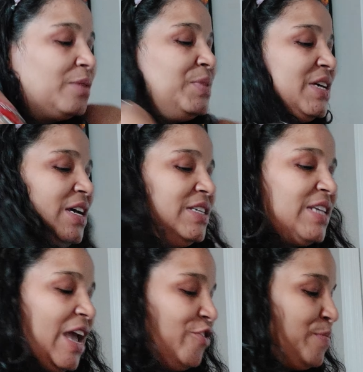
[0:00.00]

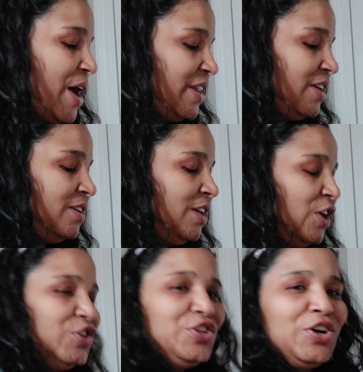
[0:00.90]
because
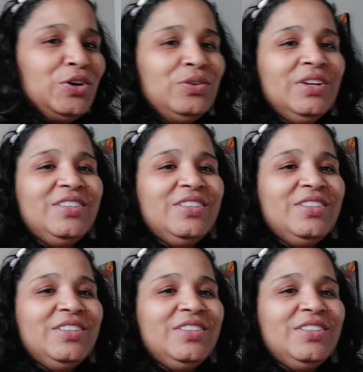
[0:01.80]
everybody, you know,